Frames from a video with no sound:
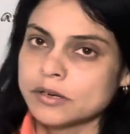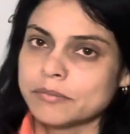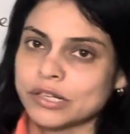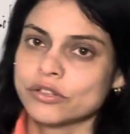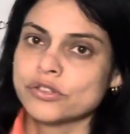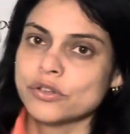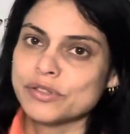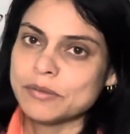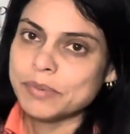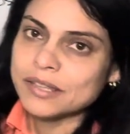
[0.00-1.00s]
but also
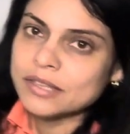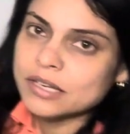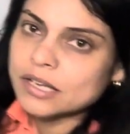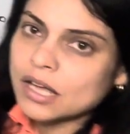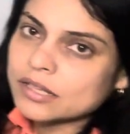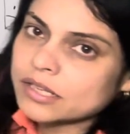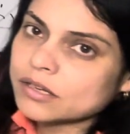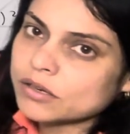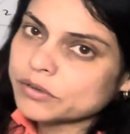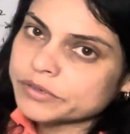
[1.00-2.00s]
depending on the
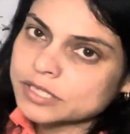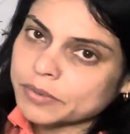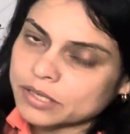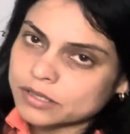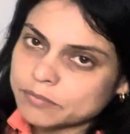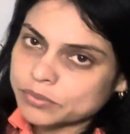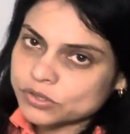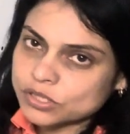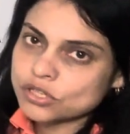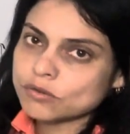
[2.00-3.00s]
corresponding
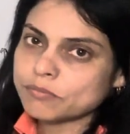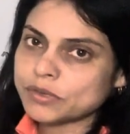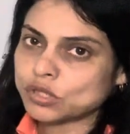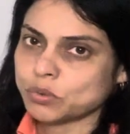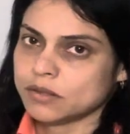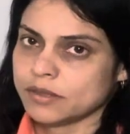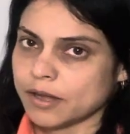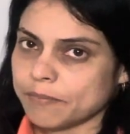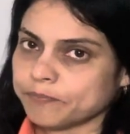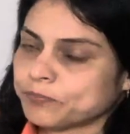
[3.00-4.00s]
position between
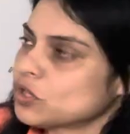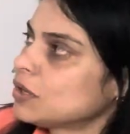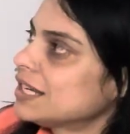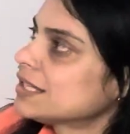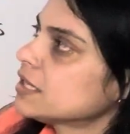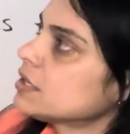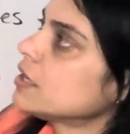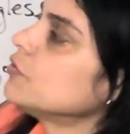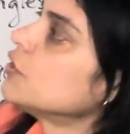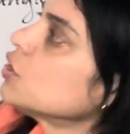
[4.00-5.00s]
them. So let's
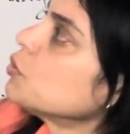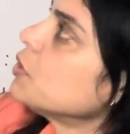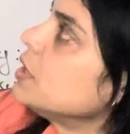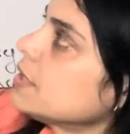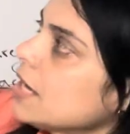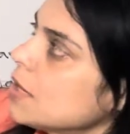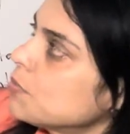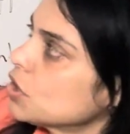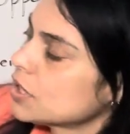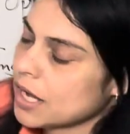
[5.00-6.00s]
start first with the
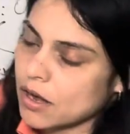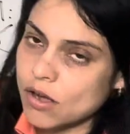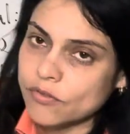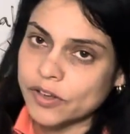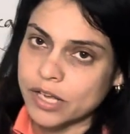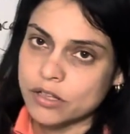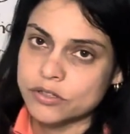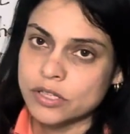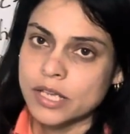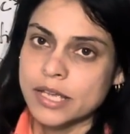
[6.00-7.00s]
types of
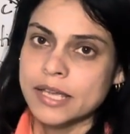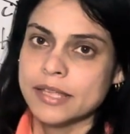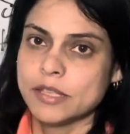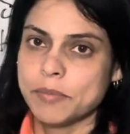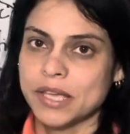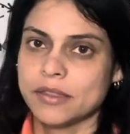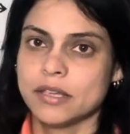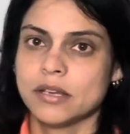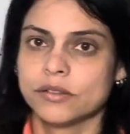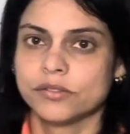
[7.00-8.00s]
angles
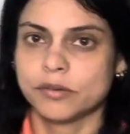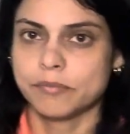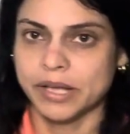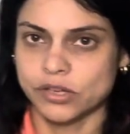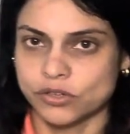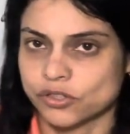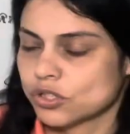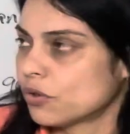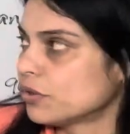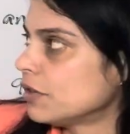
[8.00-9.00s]
depending on their measures.
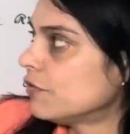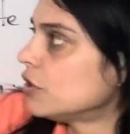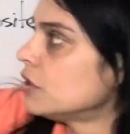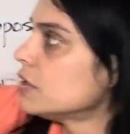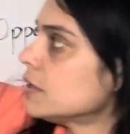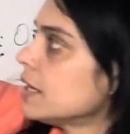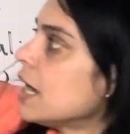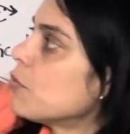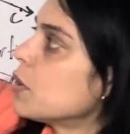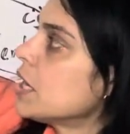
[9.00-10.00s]
So the first
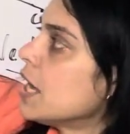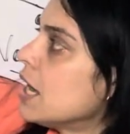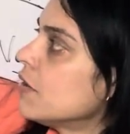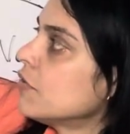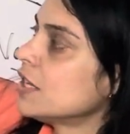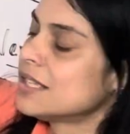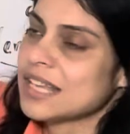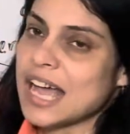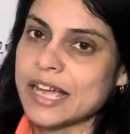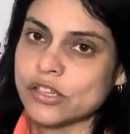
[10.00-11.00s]
type we have is
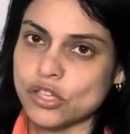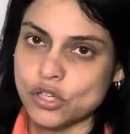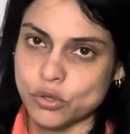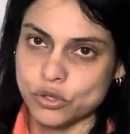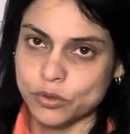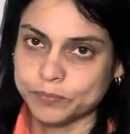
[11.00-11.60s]
acute.